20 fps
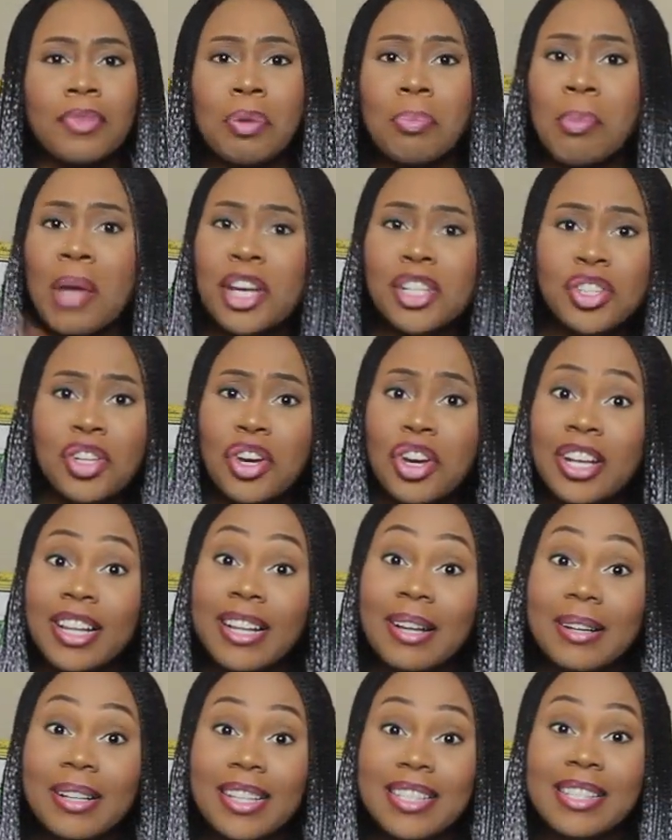Make sure you
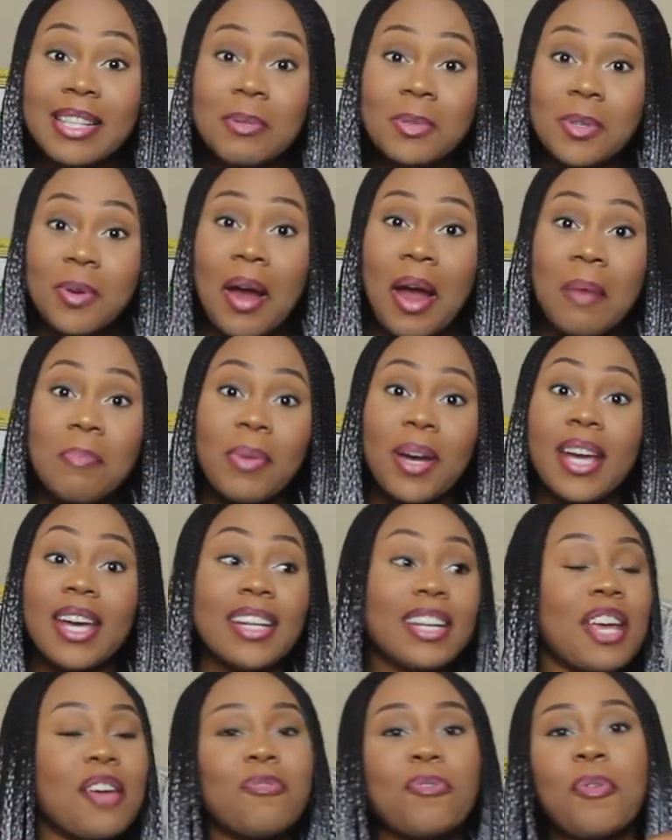click the subscribe
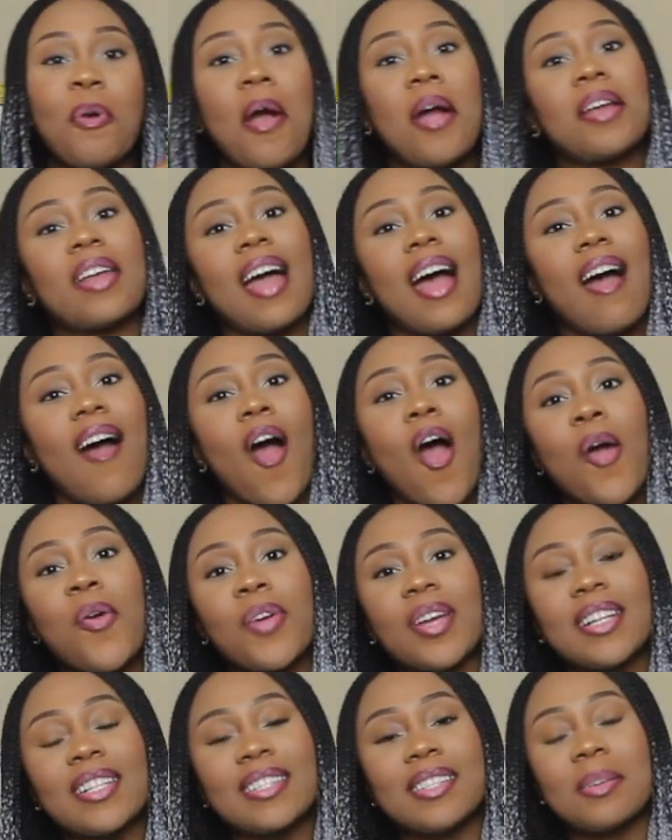button if you are not
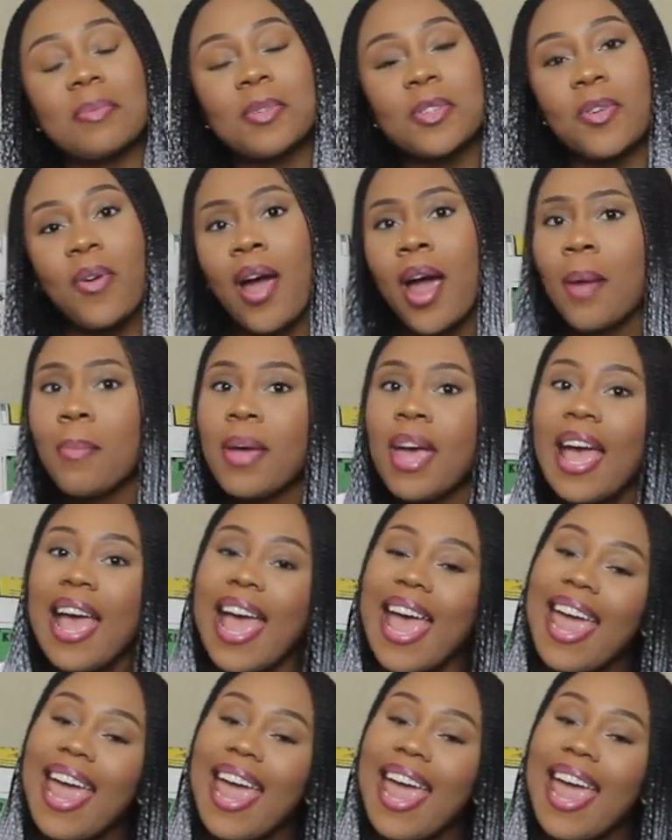already subscribed.